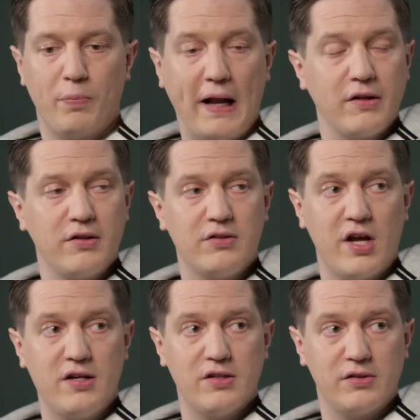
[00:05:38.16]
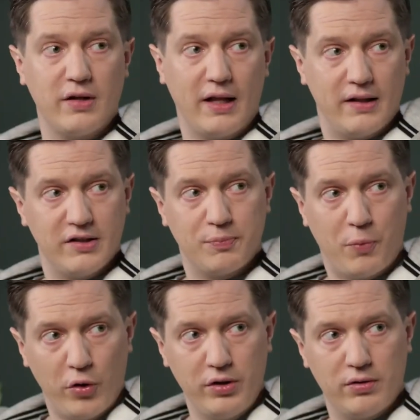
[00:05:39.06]
do balancing changes at this
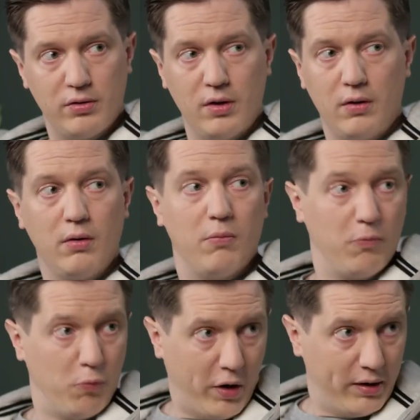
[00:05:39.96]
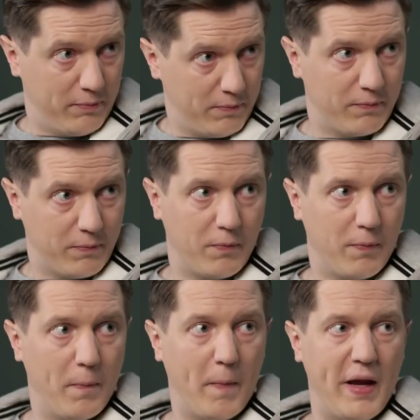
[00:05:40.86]
point. One
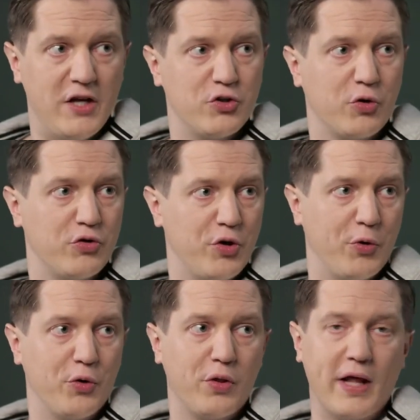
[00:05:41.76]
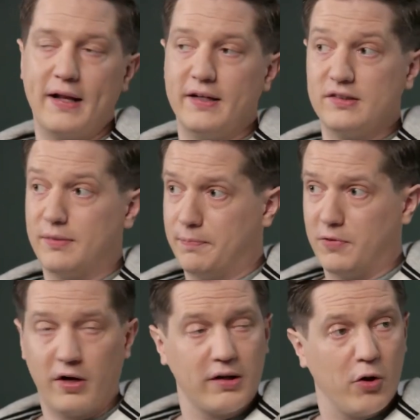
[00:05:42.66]
major contributor to that is the
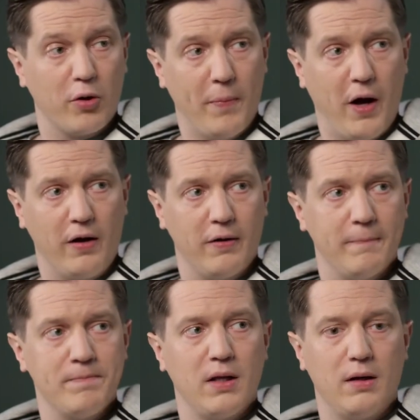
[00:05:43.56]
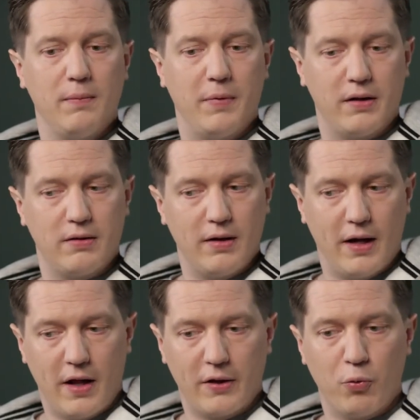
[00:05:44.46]
target lock bug. But
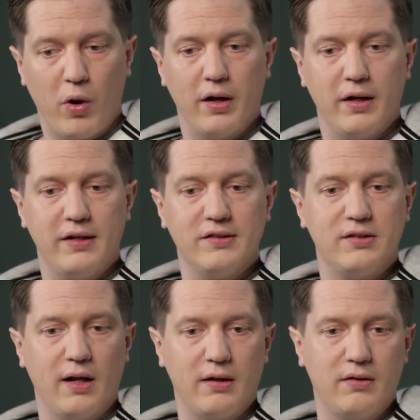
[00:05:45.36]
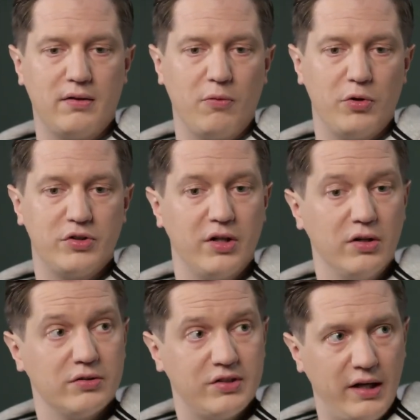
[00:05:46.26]
another one is that we're
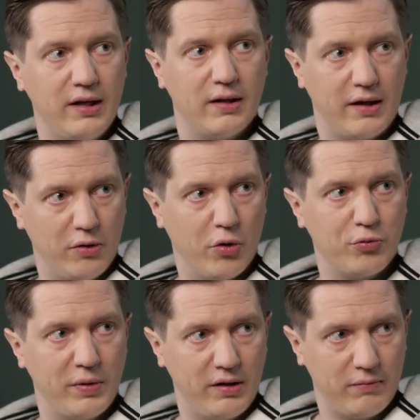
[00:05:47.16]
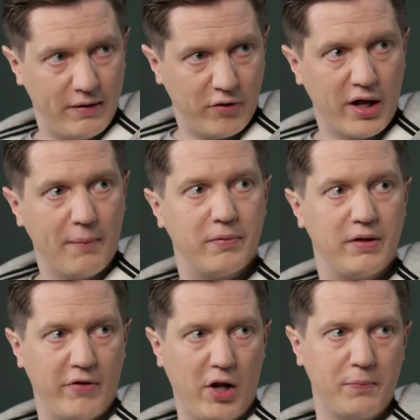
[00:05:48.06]
still seeing the heroes being leveled up
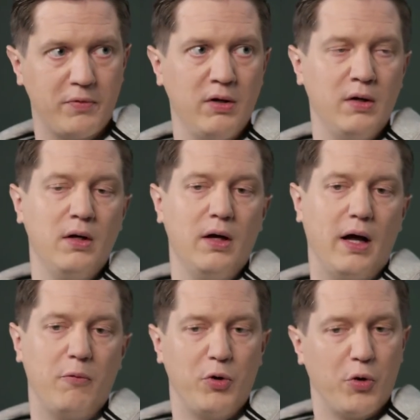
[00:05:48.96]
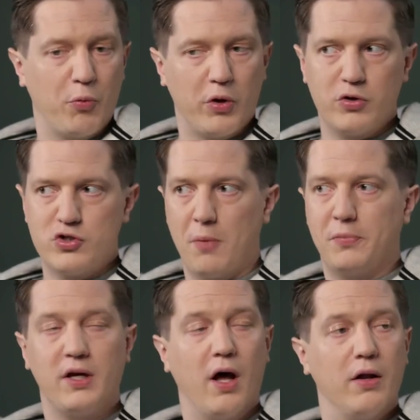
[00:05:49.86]
and developed, and we don't want to
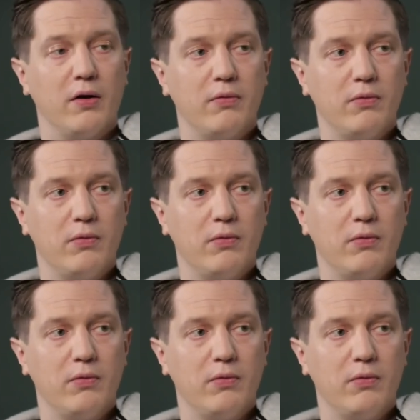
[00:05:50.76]
jump the gun